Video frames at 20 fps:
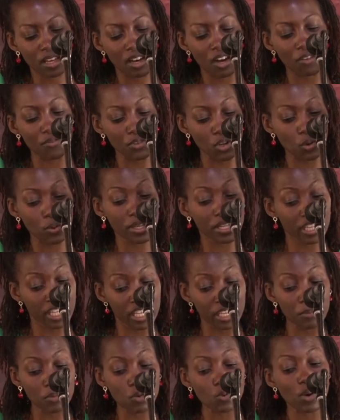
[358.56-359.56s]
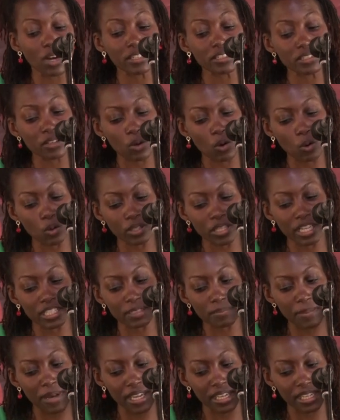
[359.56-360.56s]
who has called
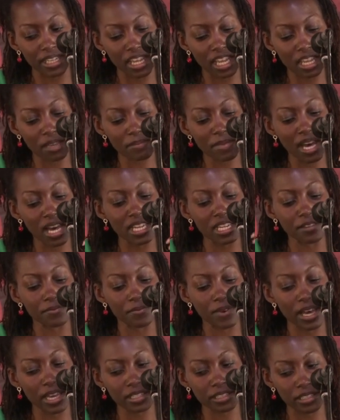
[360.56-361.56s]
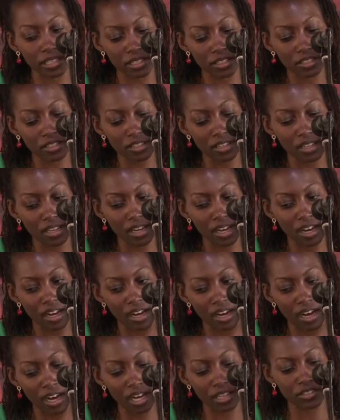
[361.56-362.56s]
us by name and invited
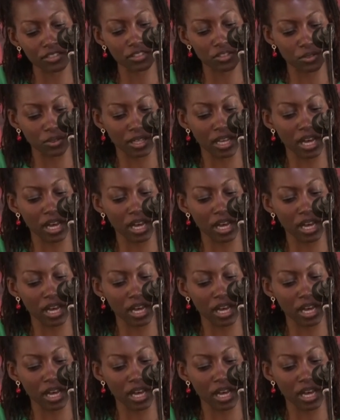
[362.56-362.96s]
us to